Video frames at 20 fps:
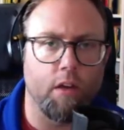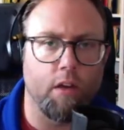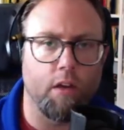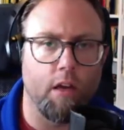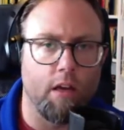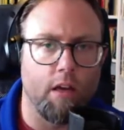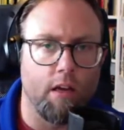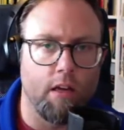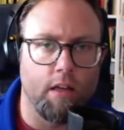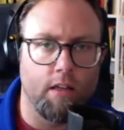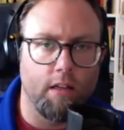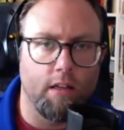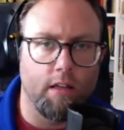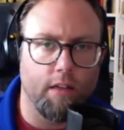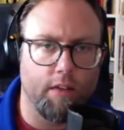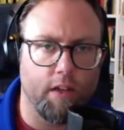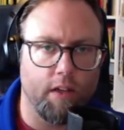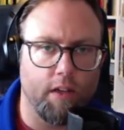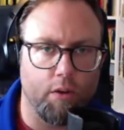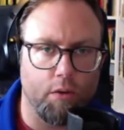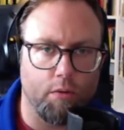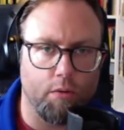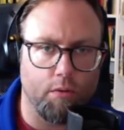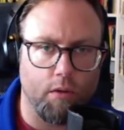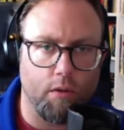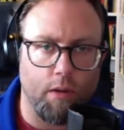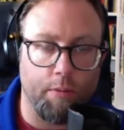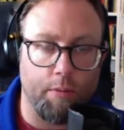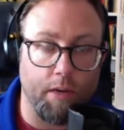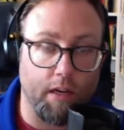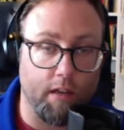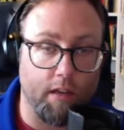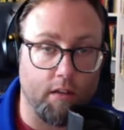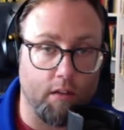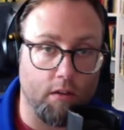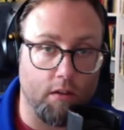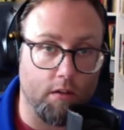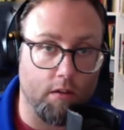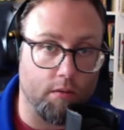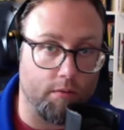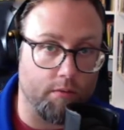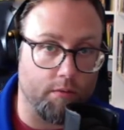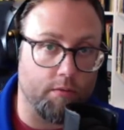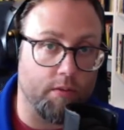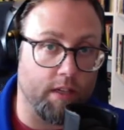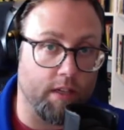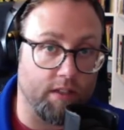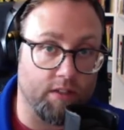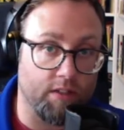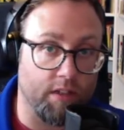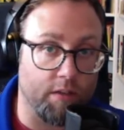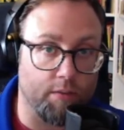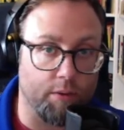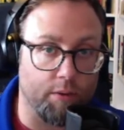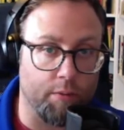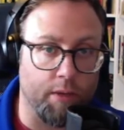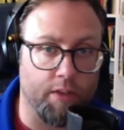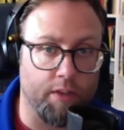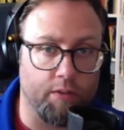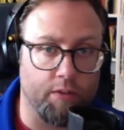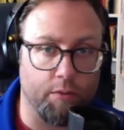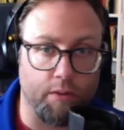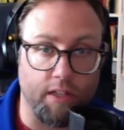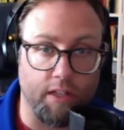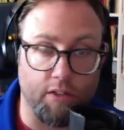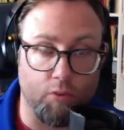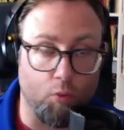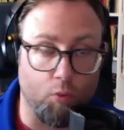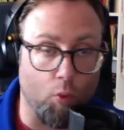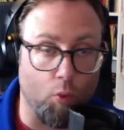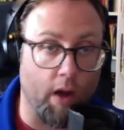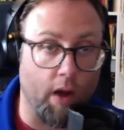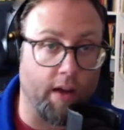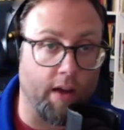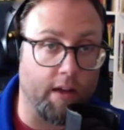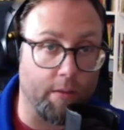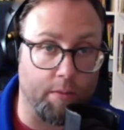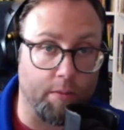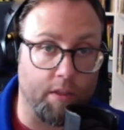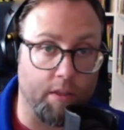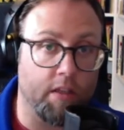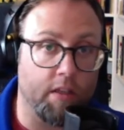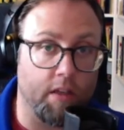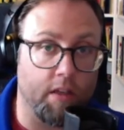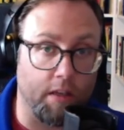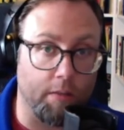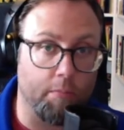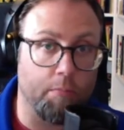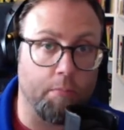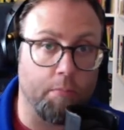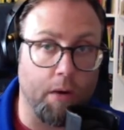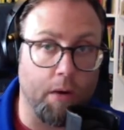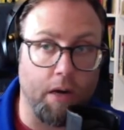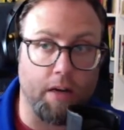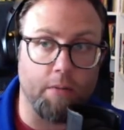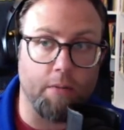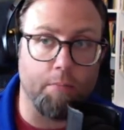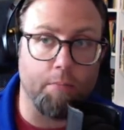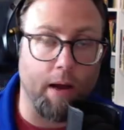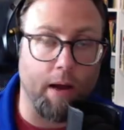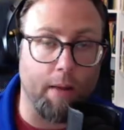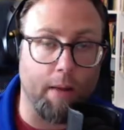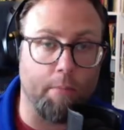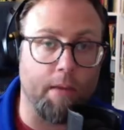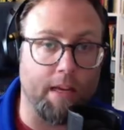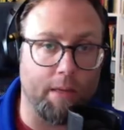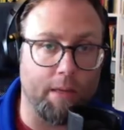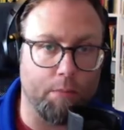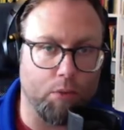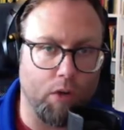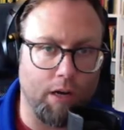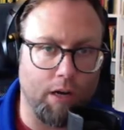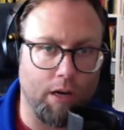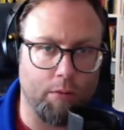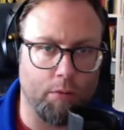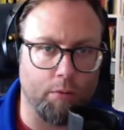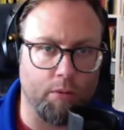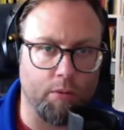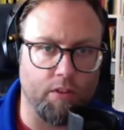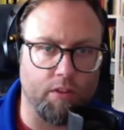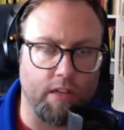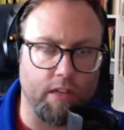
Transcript: Not that I don't, I mean, I love that side of Freemasonry. That's why I'm in it. But my main problem is that